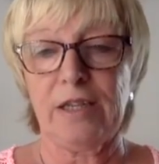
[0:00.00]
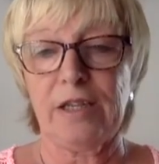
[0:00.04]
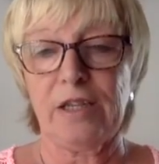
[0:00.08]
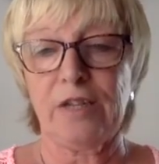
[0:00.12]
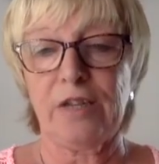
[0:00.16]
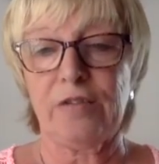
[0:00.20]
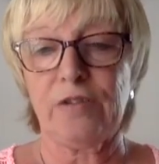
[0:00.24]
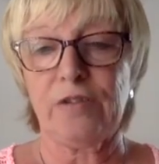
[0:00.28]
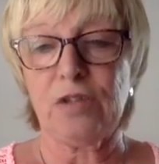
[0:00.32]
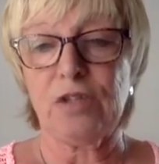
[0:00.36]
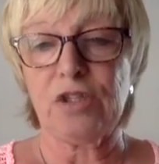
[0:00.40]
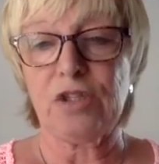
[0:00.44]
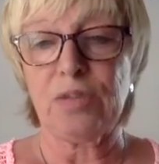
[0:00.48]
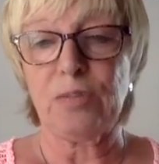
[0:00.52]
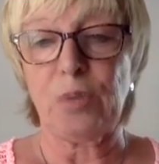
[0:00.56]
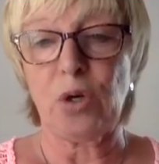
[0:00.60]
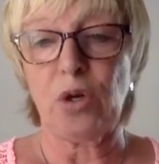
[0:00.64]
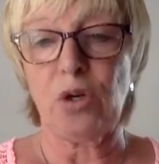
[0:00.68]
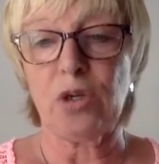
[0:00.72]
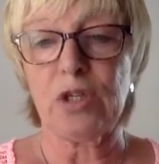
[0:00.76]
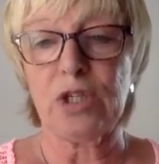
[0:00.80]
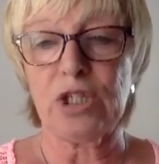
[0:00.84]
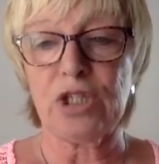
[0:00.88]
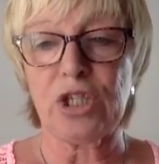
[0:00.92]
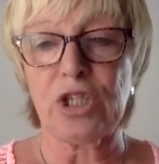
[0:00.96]
if you
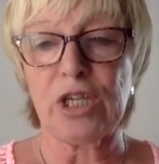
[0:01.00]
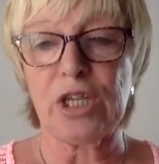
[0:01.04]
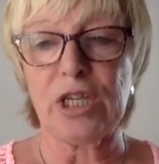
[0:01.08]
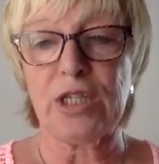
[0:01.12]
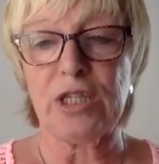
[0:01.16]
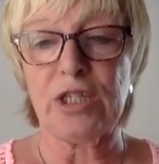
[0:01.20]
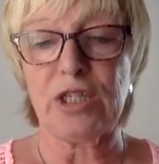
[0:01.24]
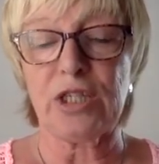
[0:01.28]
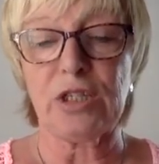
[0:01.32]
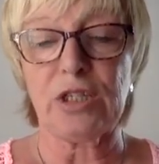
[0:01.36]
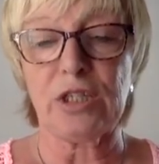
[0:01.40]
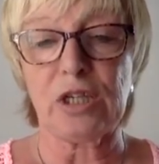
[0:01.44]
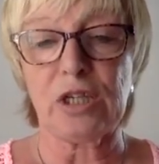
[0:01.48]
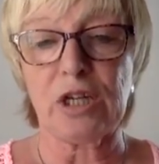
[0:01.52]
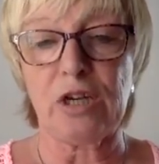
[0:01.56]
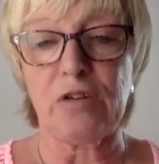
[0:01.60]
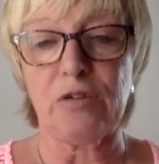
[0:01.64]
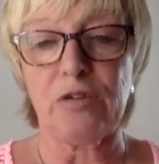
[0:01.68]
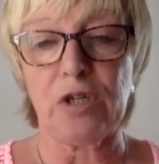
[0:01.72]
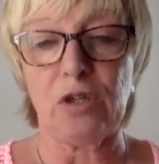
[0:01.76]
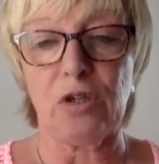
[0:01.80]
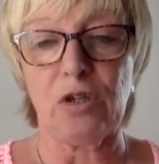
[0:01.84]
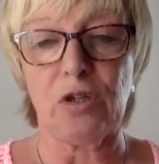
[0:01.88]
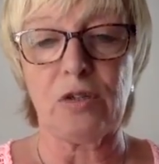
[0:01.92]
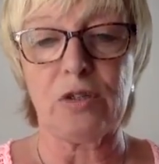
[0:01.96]
support a change in the
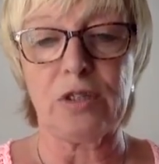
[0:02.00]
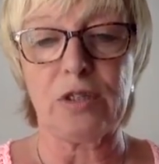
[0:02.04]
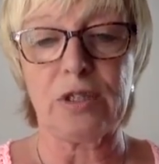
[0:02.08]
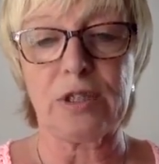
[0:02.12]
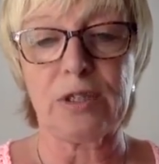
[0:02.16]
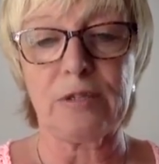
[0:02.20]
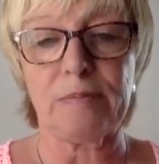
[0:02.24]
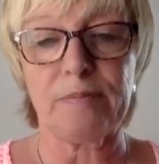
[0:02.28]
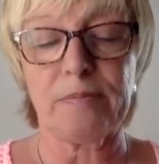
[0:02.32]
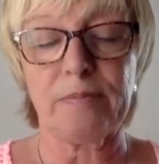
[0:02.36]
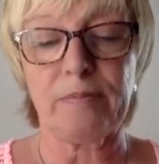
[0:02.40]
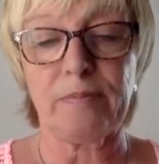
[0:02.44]
current laws,